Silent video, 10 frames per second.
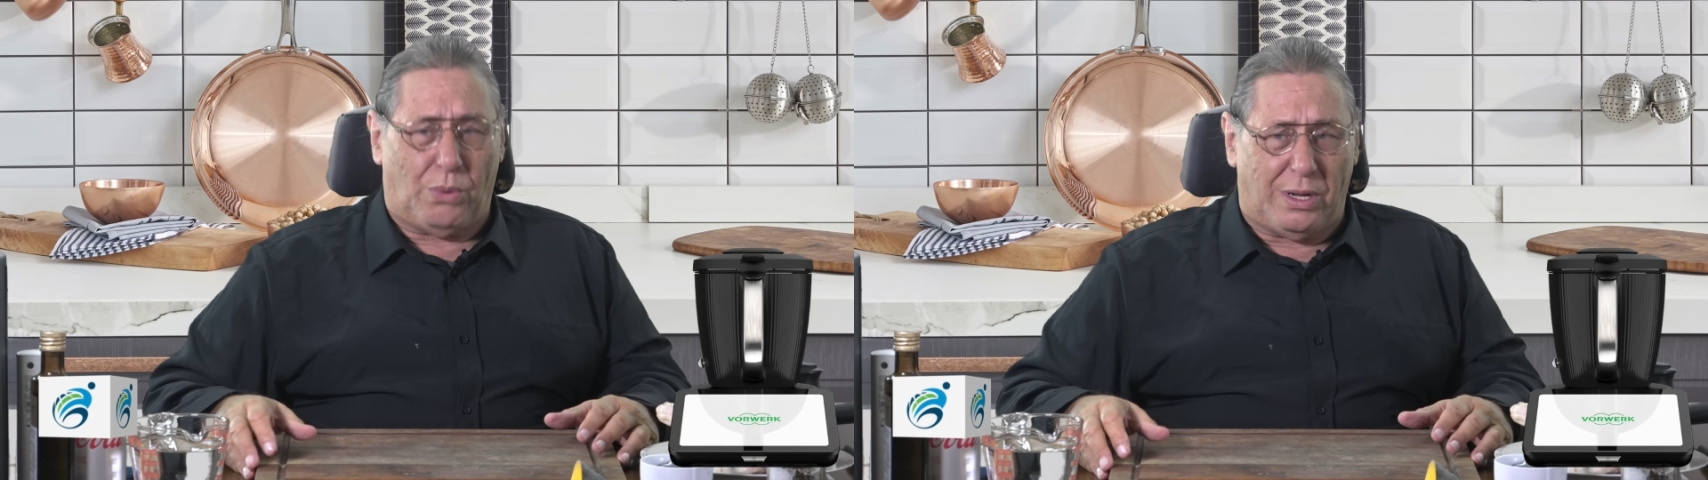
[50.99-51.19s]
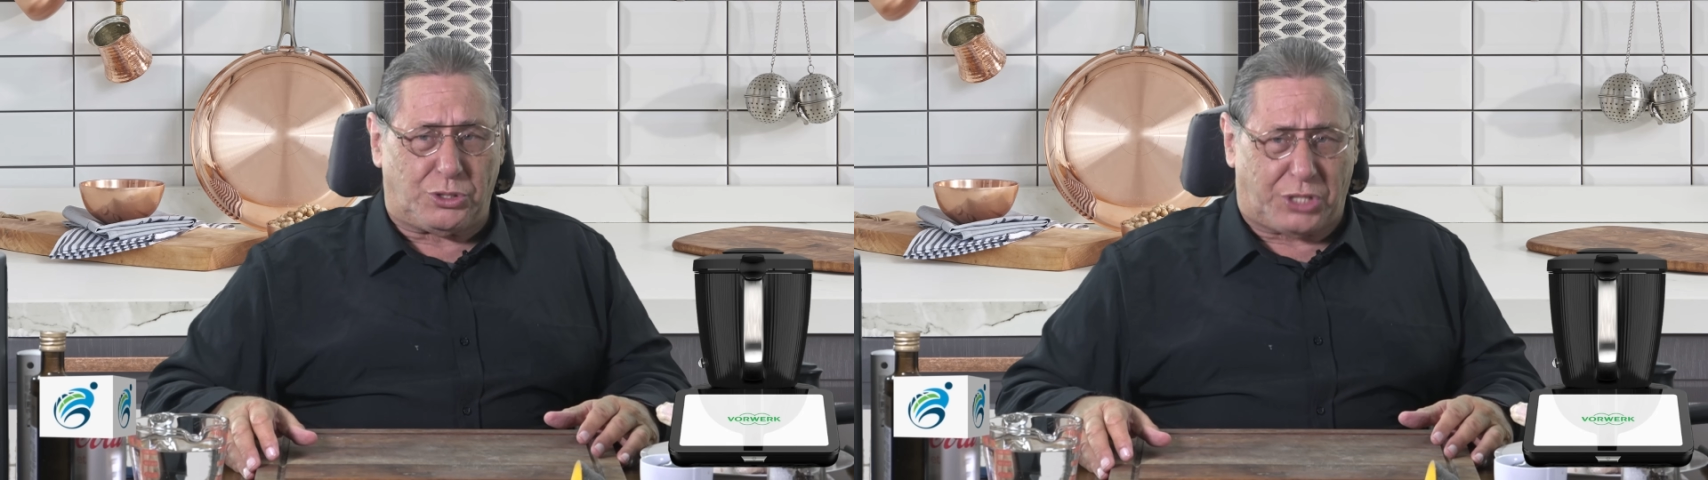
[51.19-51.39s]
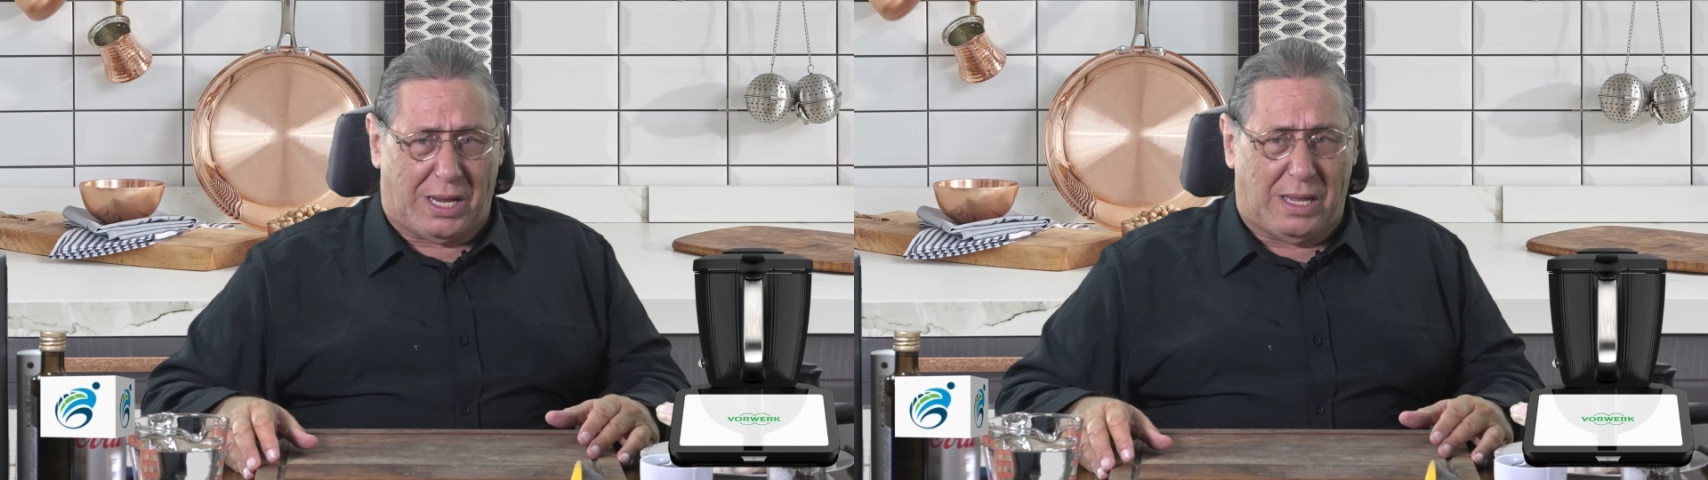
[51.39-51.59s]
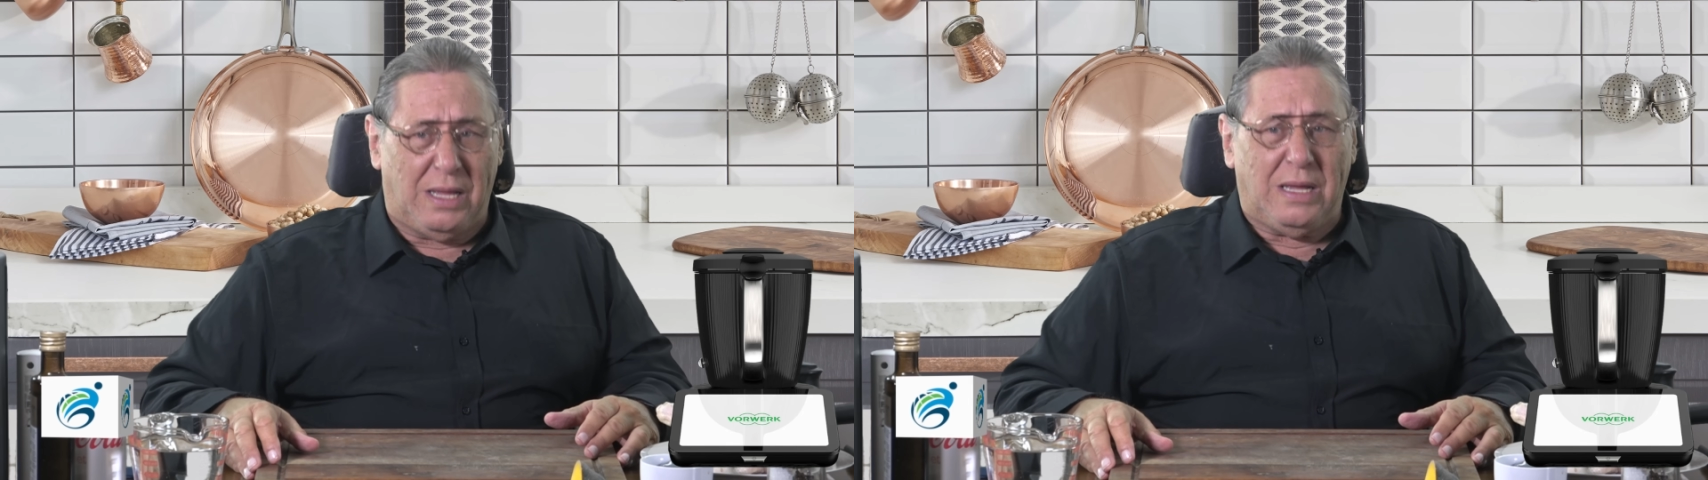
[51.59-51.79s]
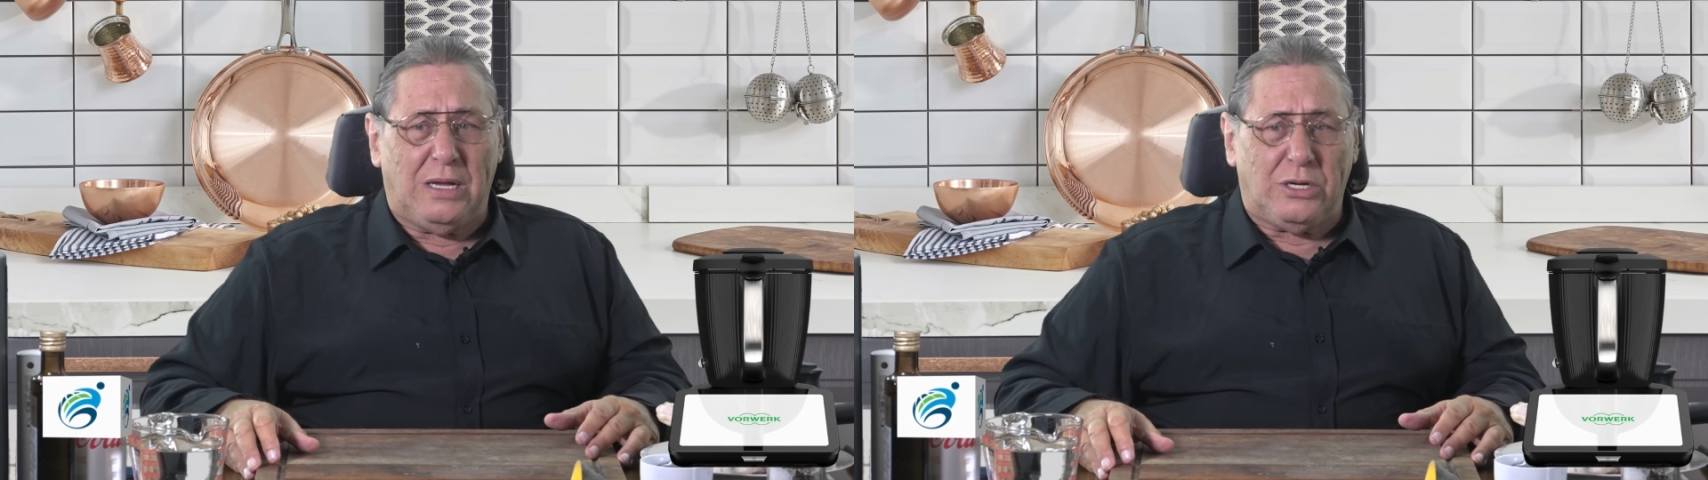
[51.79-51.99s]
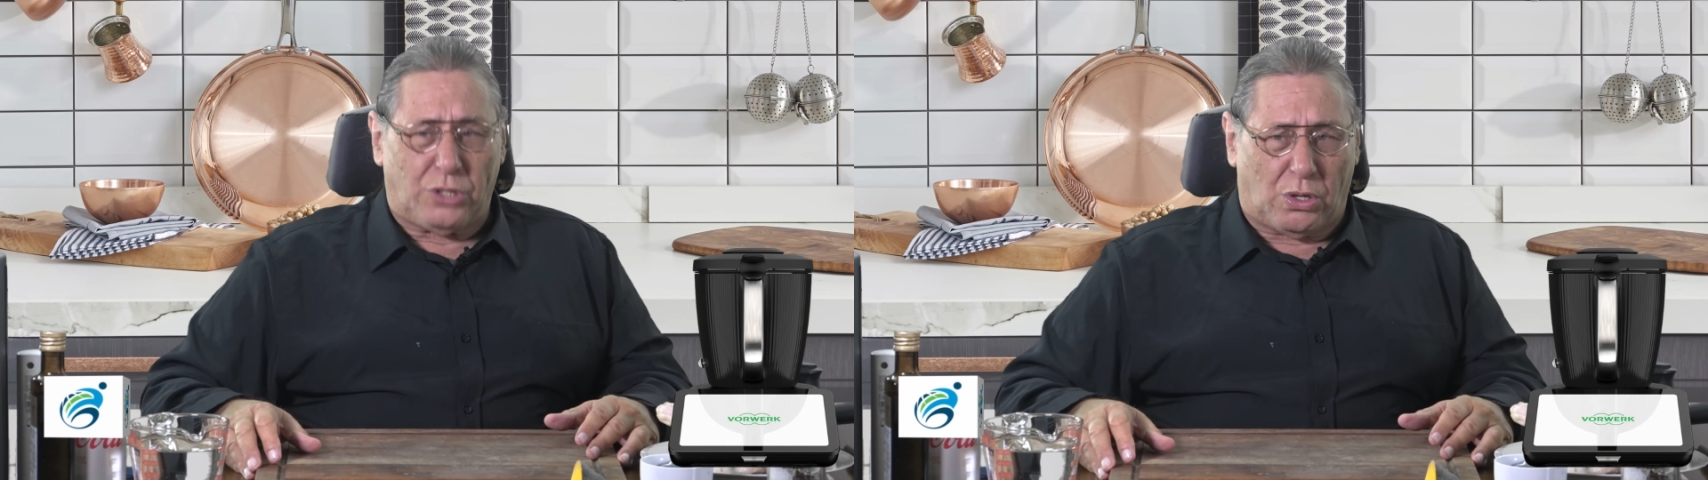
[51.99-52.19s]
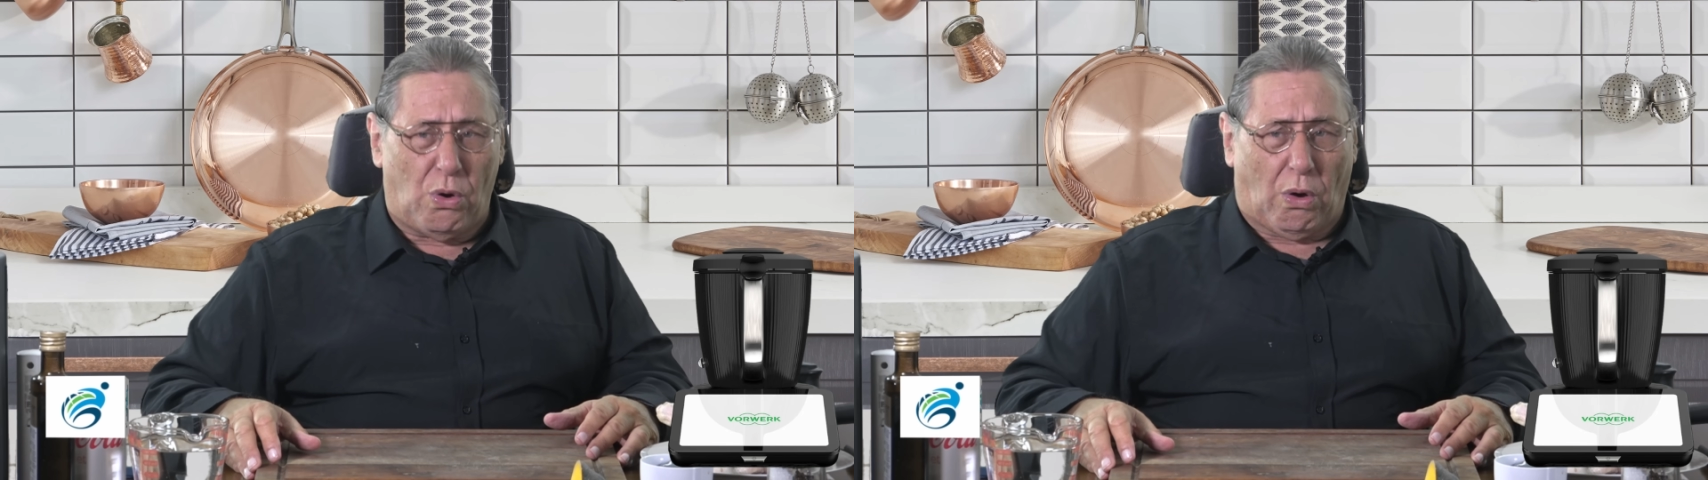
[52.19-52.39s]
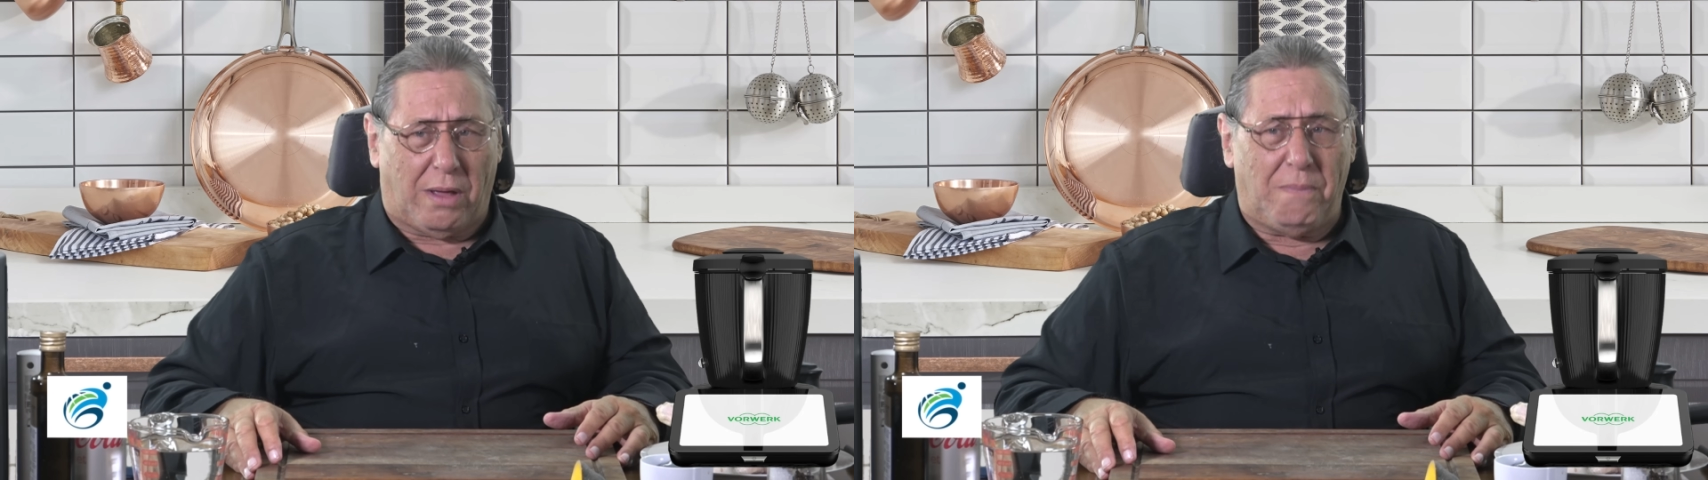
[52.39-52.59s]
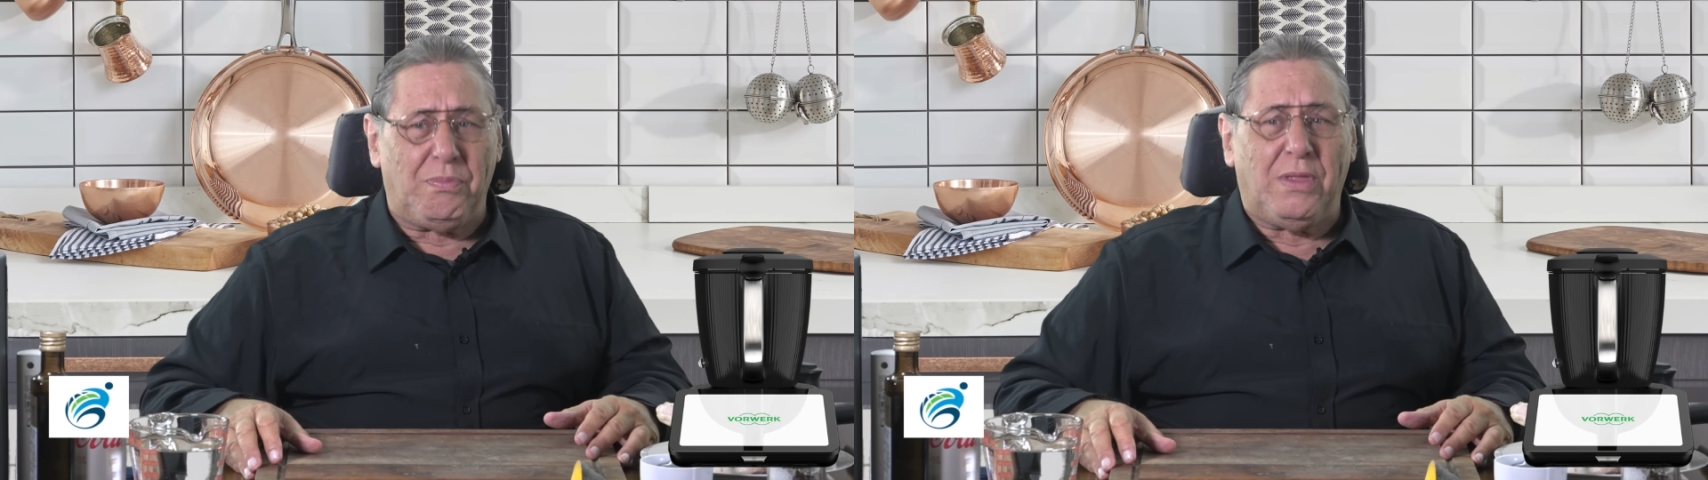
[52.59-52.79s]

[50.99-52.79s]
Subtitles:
wheelchair to cook.